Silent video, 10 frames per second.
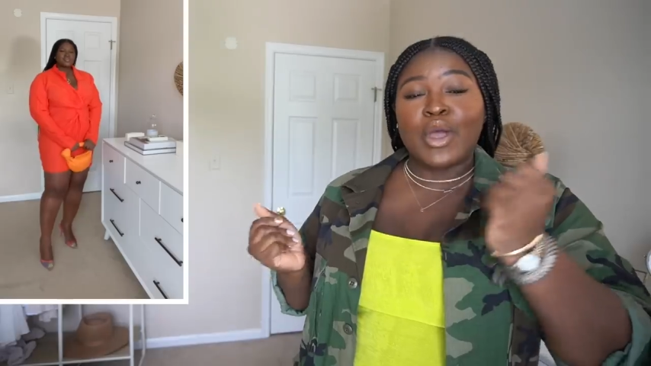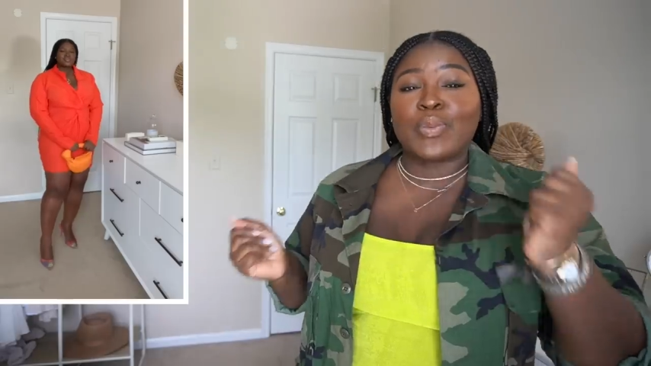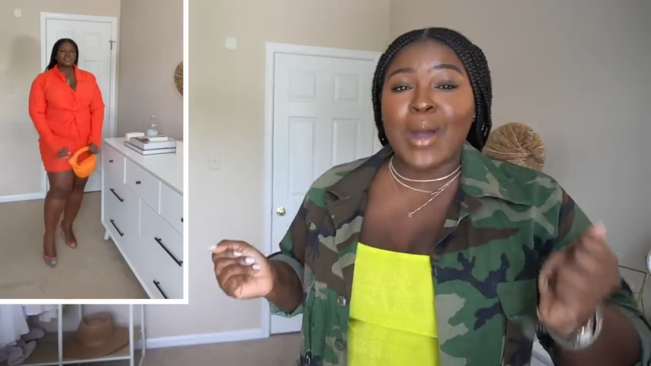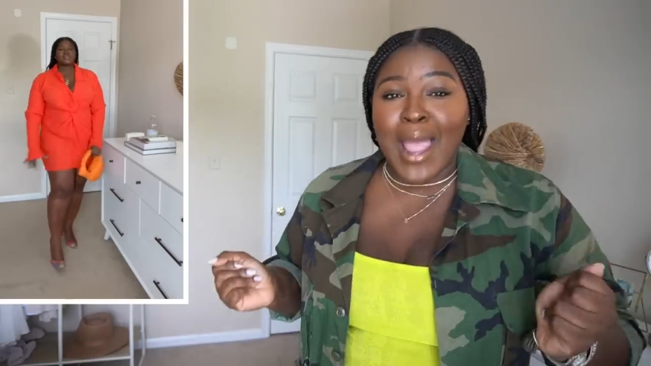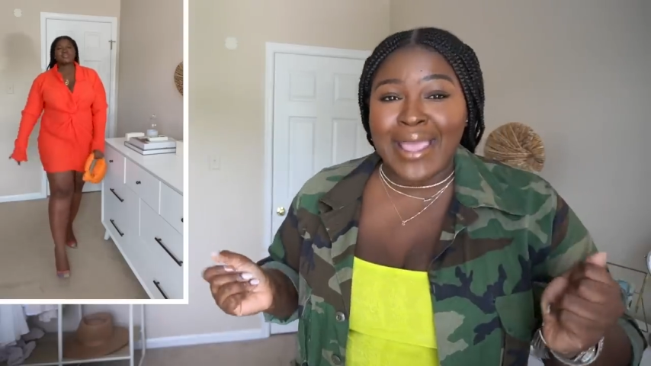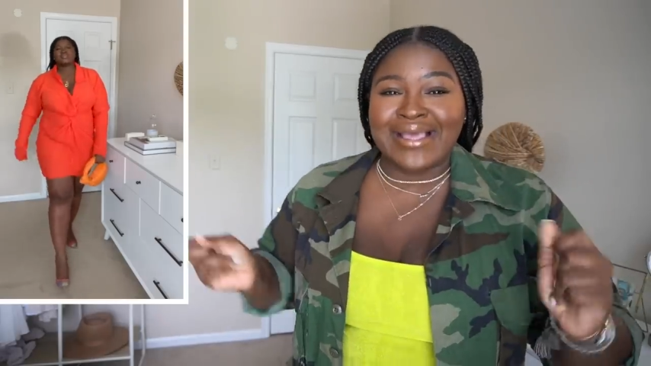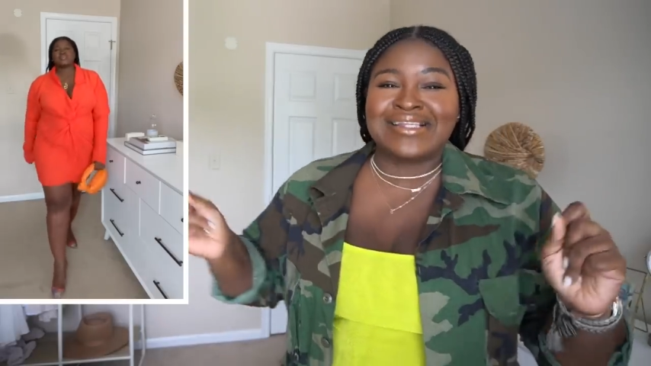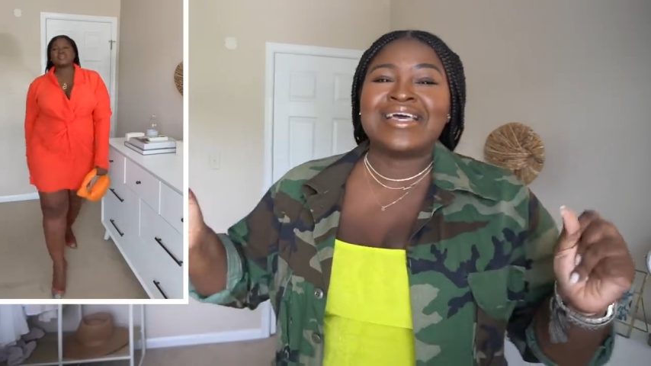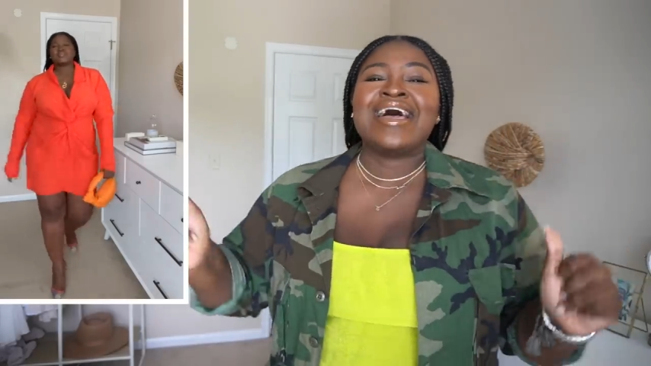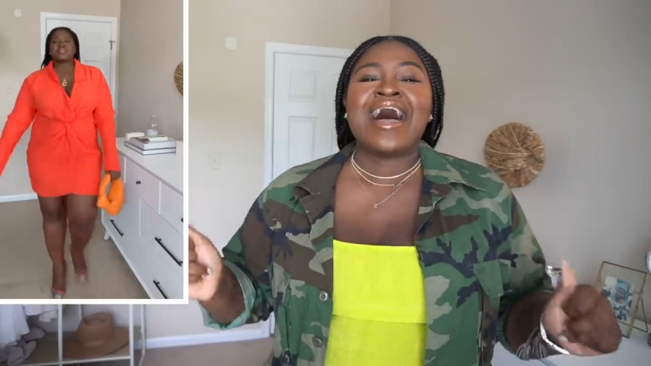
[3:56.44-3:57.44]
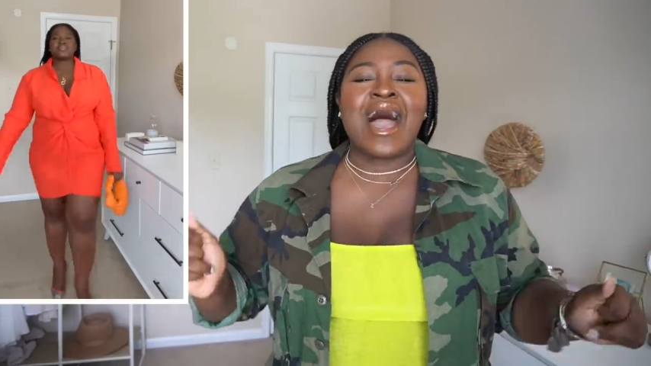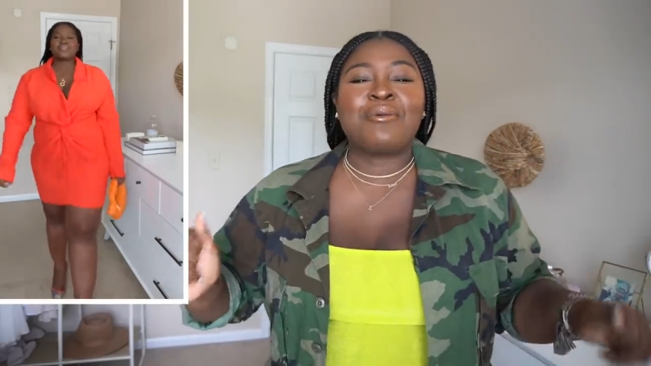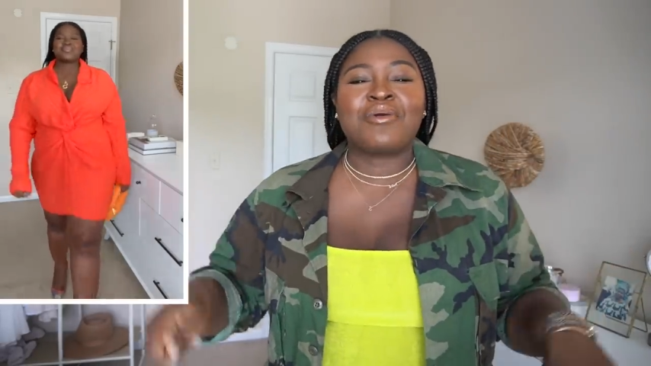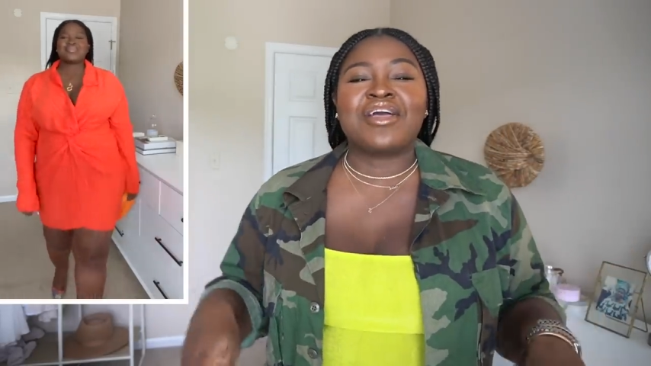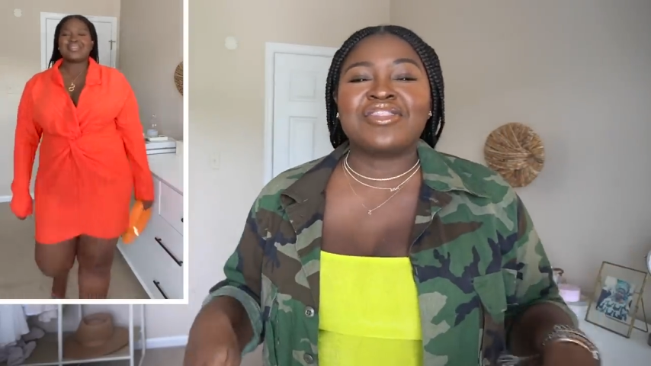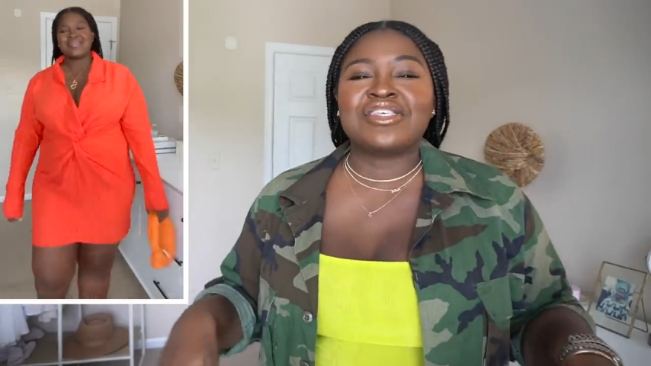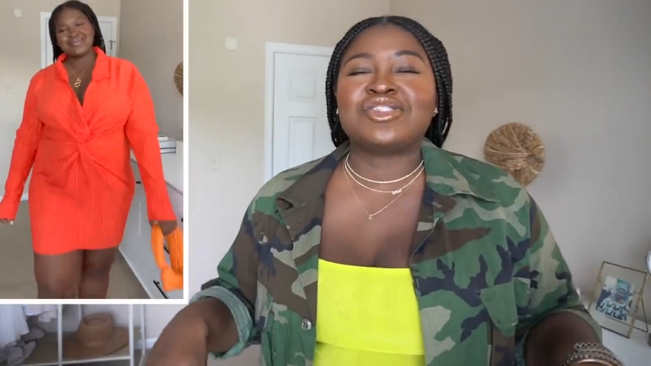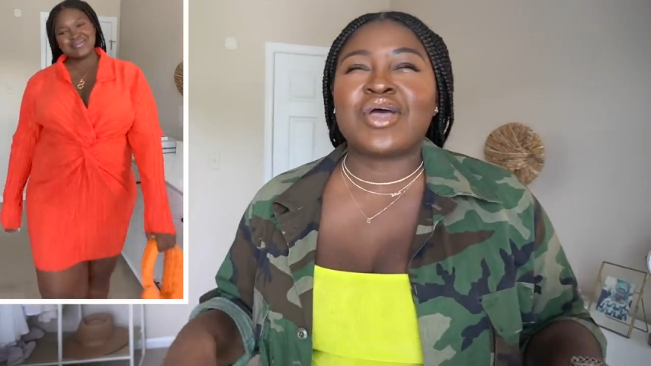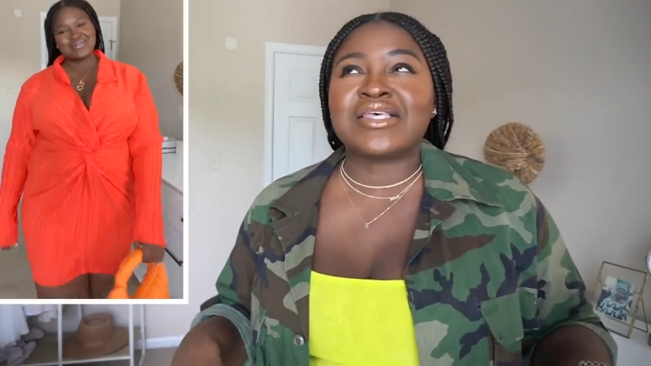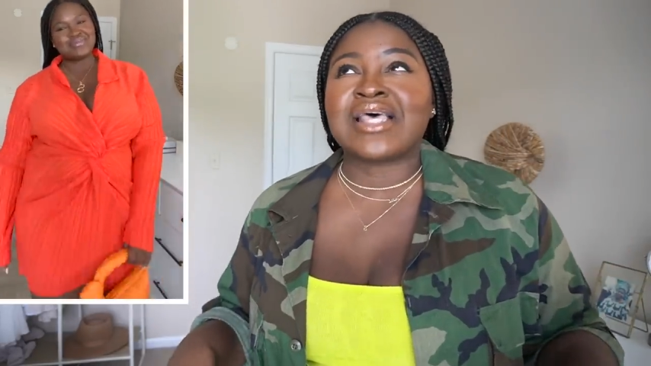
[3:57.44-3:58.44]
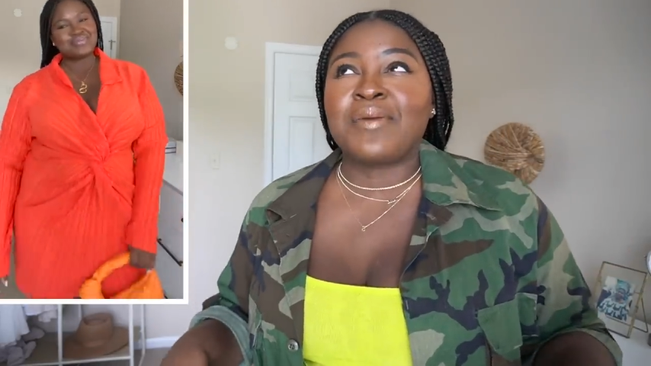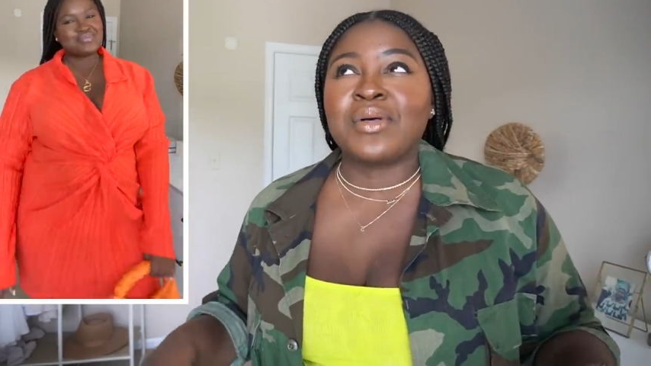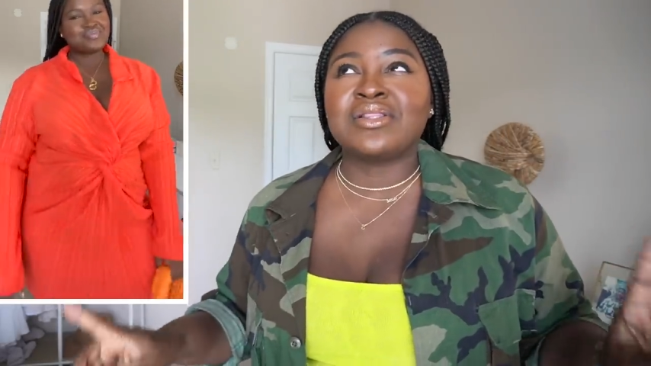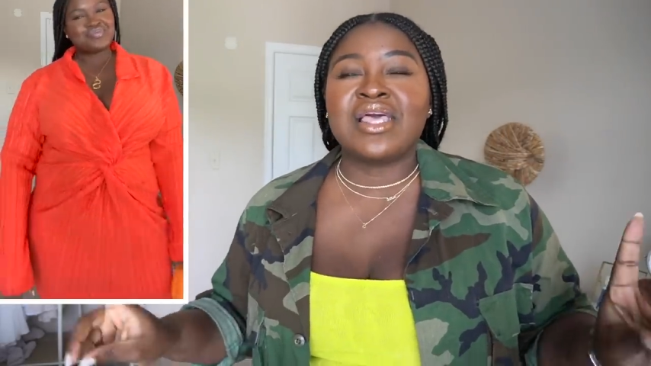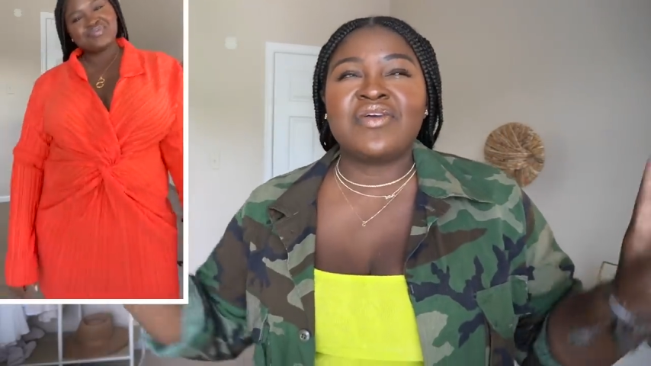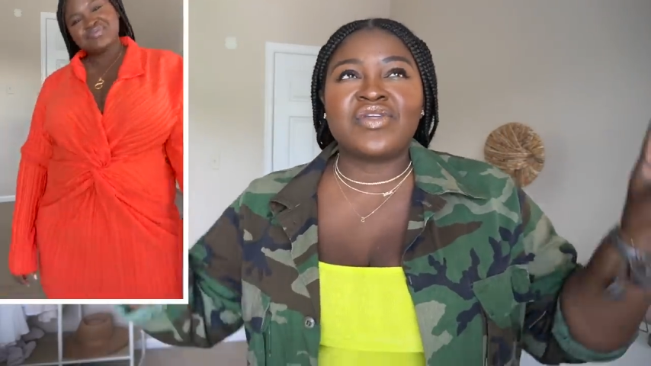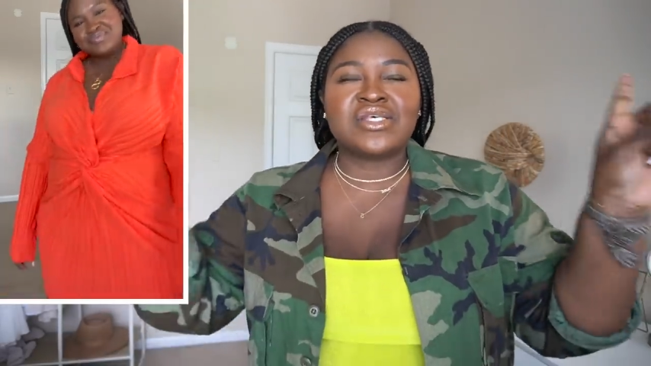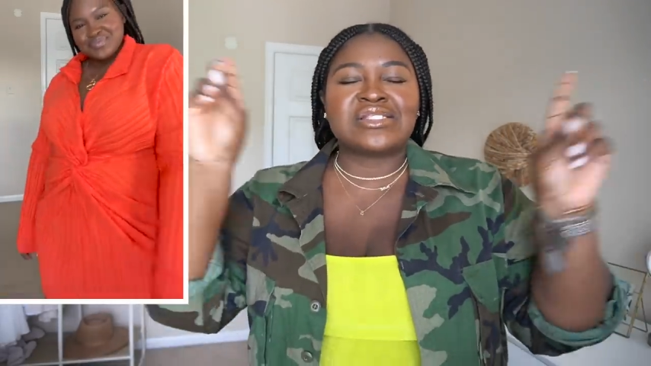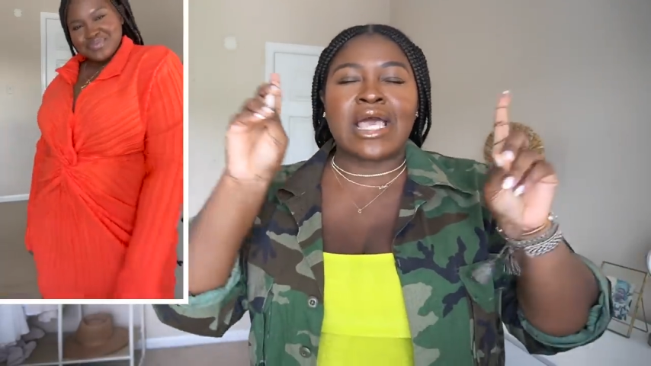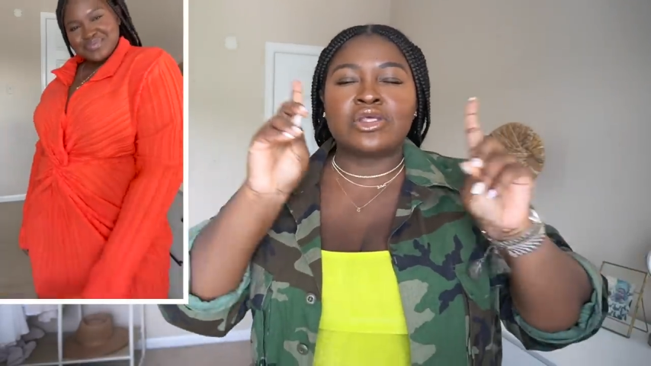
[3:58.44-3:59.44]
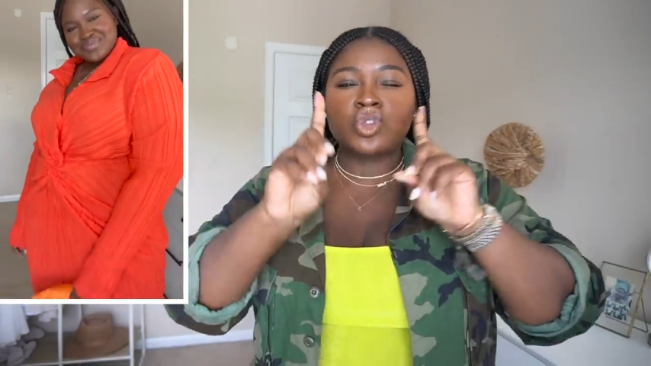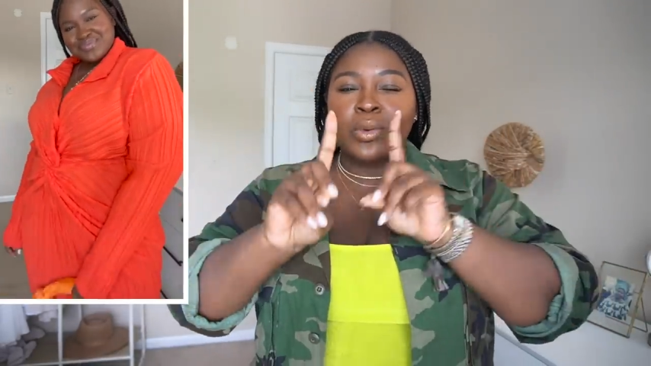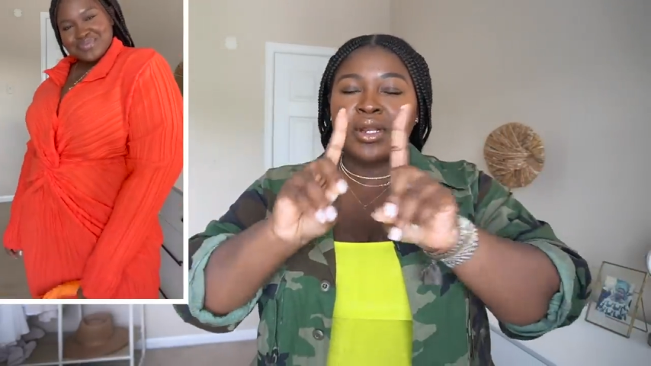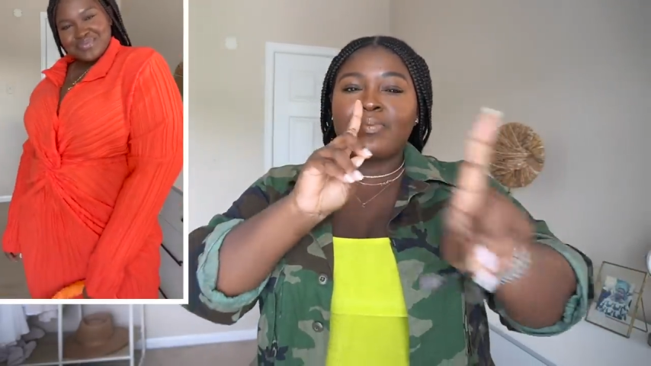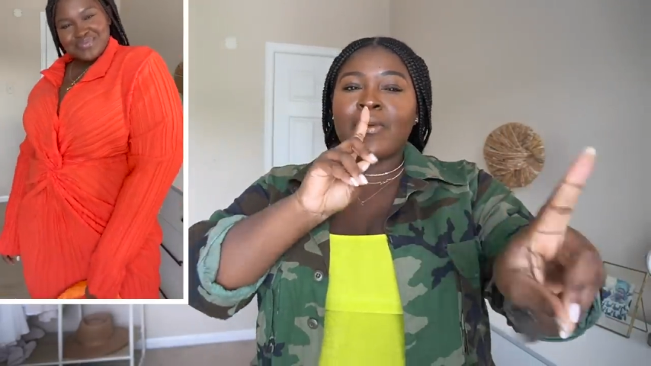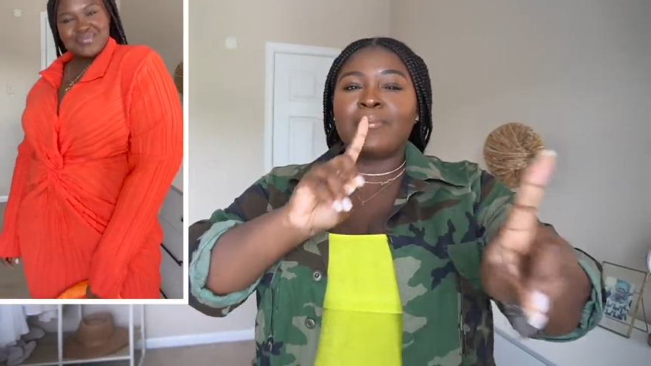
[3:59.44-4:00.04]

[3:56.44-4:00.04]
all right i'm wearing this dress i believe in a size 20 but